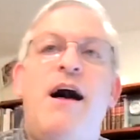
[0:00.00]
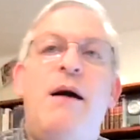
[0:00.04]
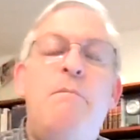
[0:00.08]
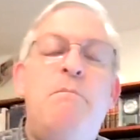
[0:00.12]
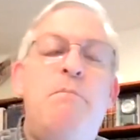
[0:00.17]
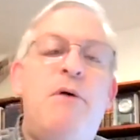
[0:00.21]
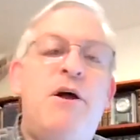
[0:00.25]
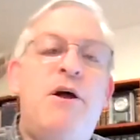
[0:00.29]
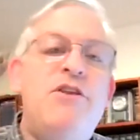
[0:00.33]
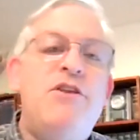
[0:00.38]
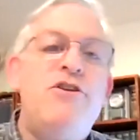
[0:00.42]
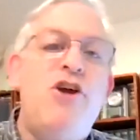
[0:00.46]

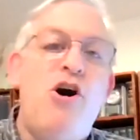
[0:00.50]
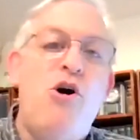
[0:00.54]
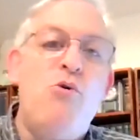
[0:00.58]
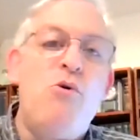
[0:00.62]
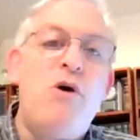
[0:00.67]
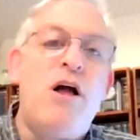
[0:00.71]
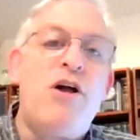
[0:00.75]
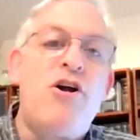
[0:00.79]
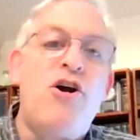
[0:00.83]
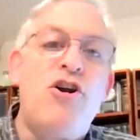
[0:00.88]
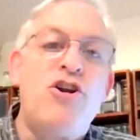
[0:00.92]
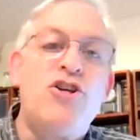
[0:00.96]
Uh, but
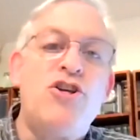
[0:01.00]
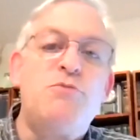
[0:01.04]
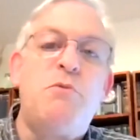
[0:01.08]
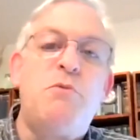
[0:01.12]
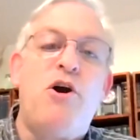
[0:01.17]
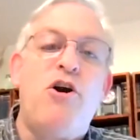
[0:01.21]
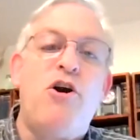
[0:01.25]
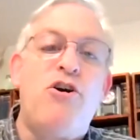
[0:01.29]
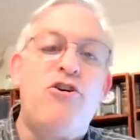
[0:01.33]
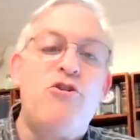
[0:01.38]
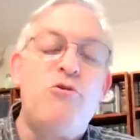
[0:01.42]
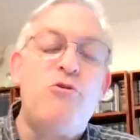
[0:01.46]
no,
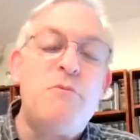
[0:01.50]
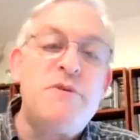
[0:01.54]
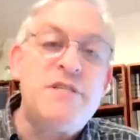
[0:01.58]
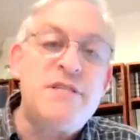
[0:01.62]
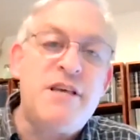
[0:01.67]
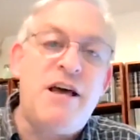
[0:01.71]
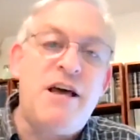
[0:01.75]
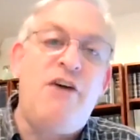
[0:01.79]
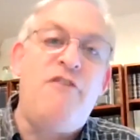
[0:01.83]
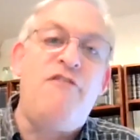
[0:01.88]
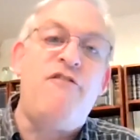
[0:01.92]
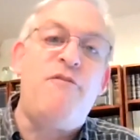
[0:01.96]
HaKadosh Baruch Hu
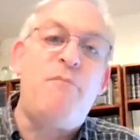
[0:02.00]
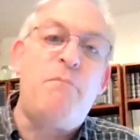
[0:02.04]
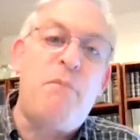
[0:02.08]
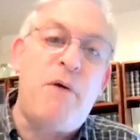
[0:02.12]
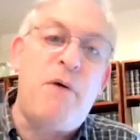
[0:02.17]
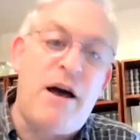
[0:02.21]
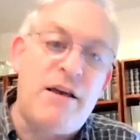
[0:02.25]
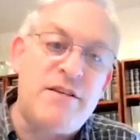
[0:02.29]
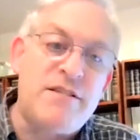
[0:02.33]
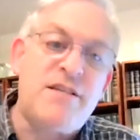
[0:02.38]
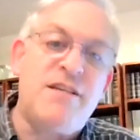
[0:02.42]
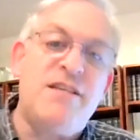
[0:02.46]
himself
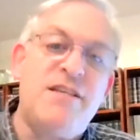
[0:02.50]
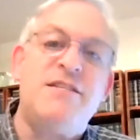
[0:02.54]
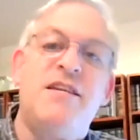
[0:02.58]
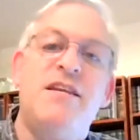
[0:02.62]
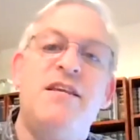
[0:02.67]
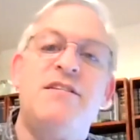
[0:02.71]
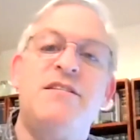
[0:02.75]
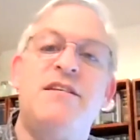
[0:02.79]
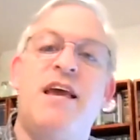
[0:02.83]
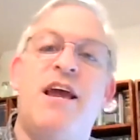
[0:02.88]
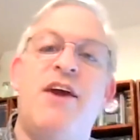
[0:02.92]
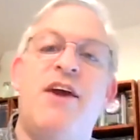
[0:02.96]

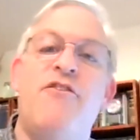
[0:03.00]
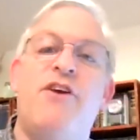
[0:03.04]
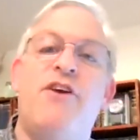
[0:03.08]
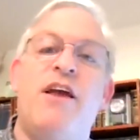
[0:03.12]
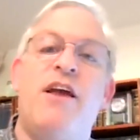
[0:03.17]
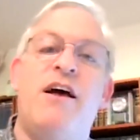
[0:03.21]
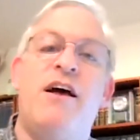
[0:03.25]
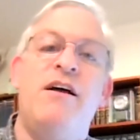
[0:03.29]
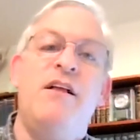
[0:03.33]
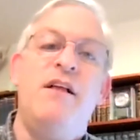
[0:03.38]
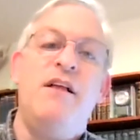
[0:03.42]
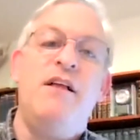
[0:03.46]
poskins in this
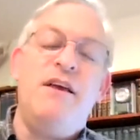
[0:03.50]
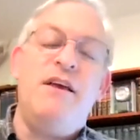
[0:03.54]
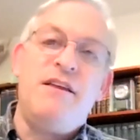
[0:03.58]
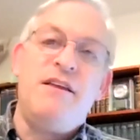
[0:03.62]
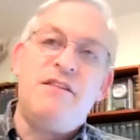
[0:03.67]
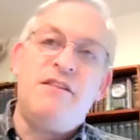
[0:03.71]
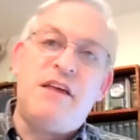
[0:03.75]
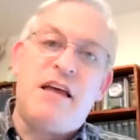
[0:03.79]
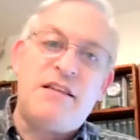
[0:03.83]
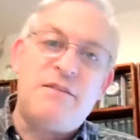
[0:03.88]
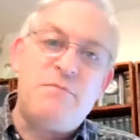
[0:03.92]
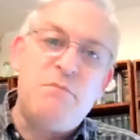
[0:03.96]
area
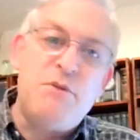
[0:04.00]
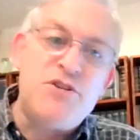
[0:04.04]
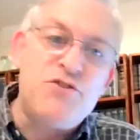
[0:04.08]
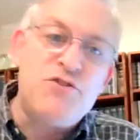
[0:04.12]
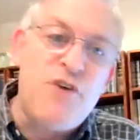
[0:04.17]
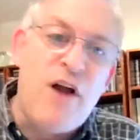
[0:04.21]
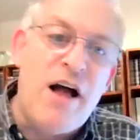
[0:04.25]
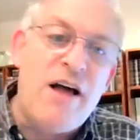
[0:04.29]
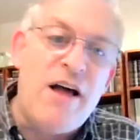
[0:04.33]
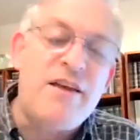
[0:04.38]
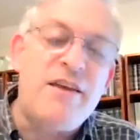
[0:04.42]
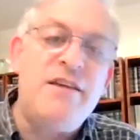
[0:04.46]
that
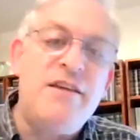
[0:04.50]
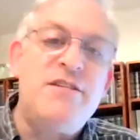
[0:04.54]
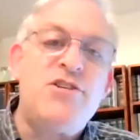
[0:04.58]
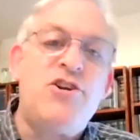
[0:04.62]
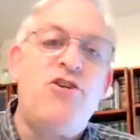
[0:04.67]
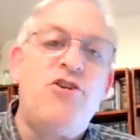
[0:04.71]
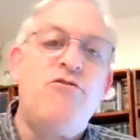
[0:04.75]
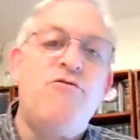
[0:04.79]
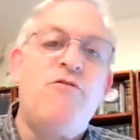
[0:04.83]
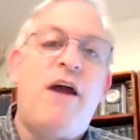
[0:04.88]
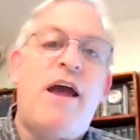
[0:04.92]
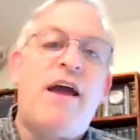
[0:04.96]
Mizrahi
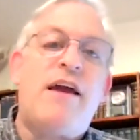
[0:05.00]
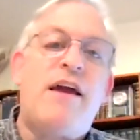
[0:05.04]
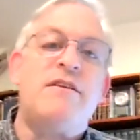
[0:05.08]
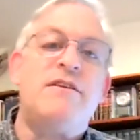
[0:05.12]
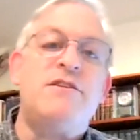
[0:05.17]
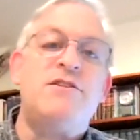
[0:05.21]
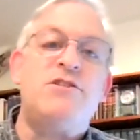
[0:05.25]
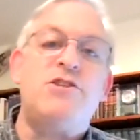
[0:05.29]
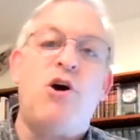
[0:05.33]
is correct.